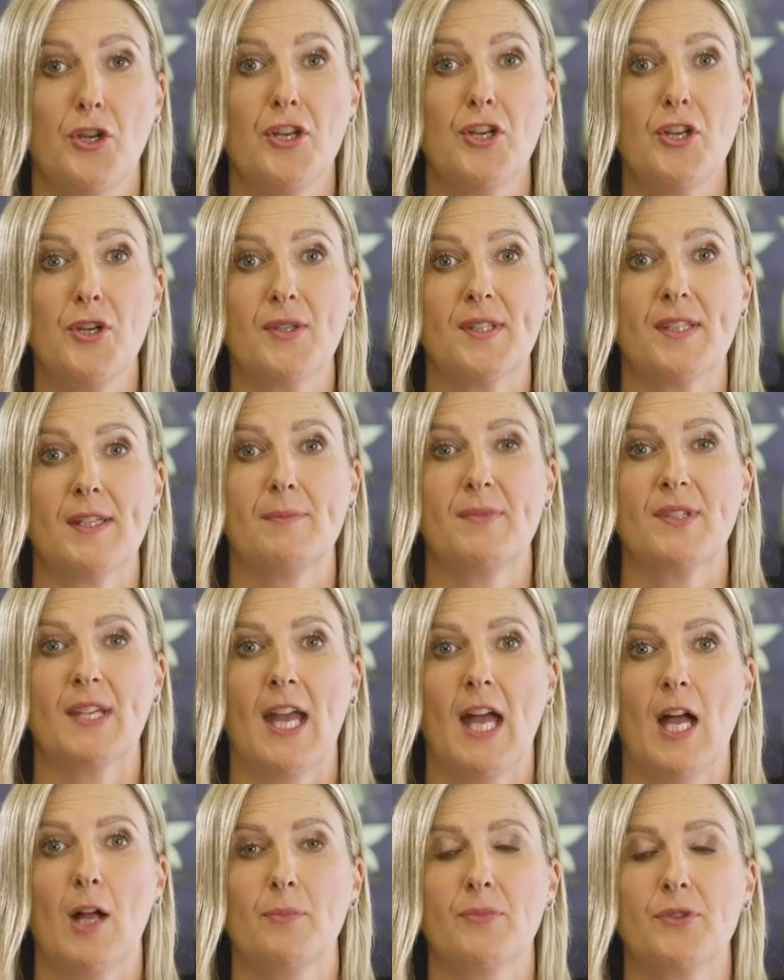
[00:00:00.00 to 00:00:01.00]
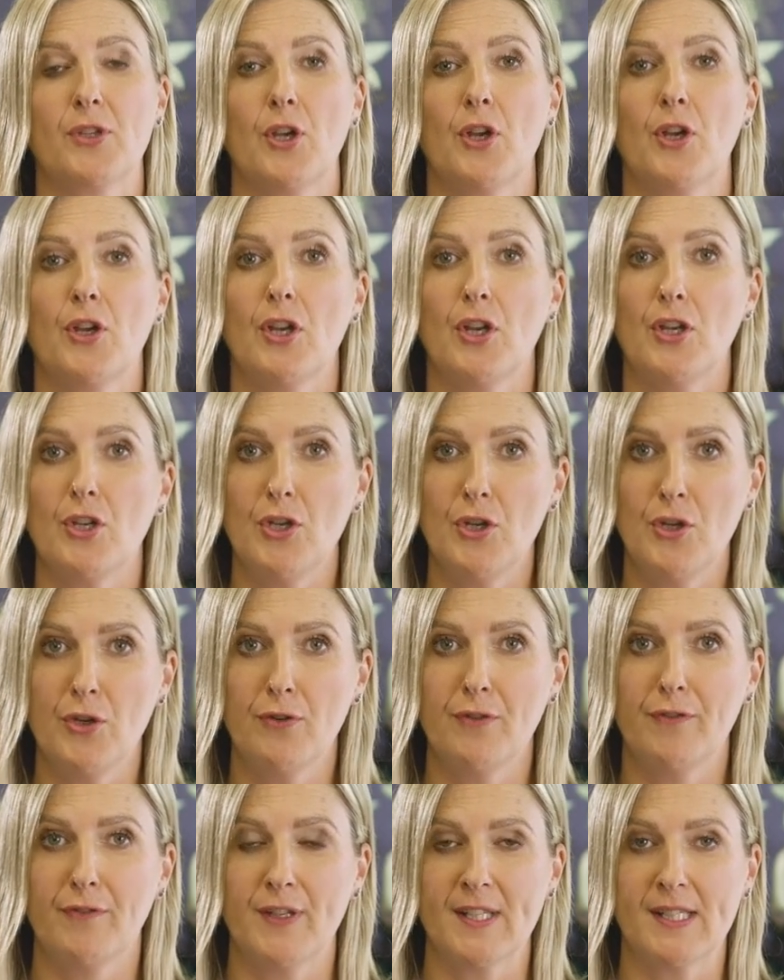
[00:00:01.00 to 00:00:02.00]
can use them to help turn
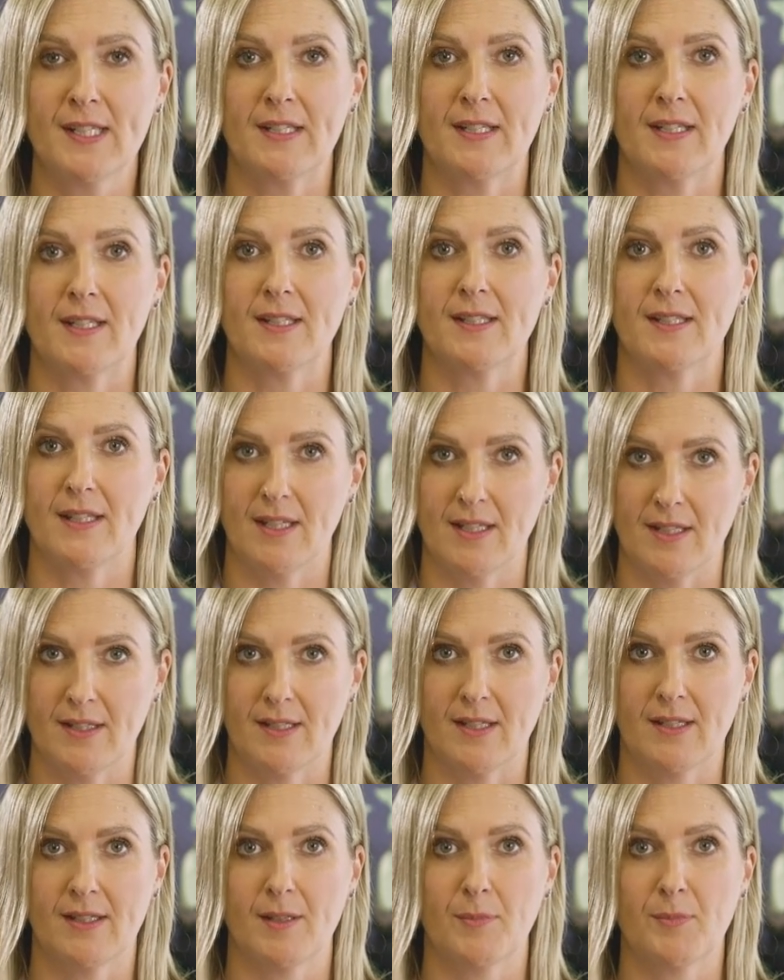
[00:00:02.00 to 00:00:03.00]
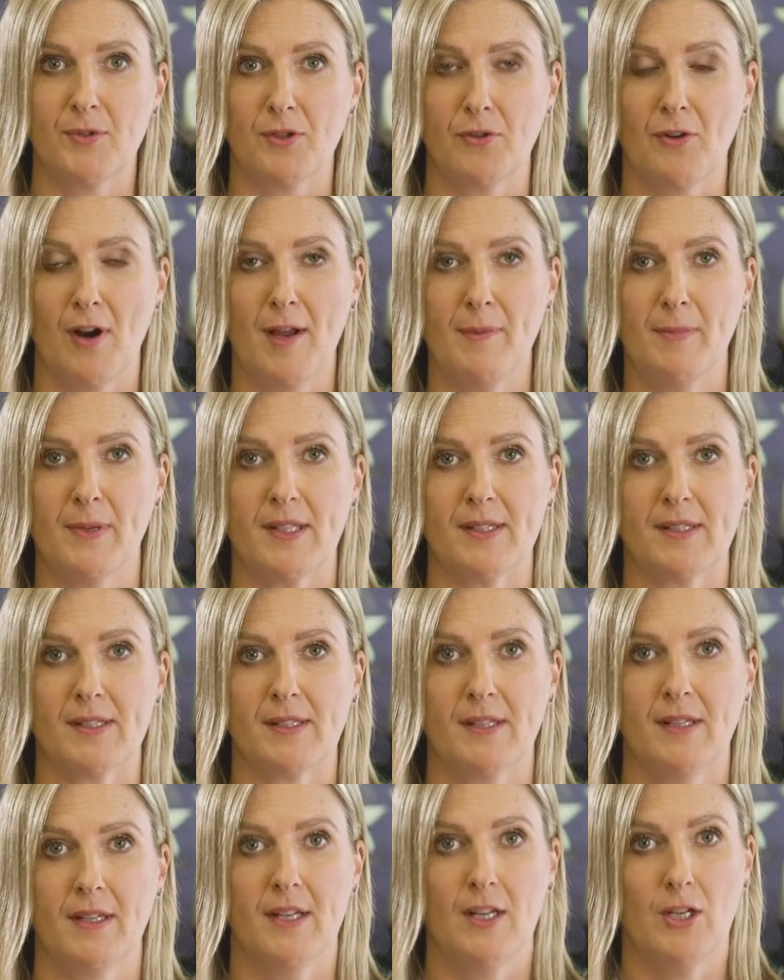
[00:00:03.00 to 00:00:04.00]
new visitors into subscribers.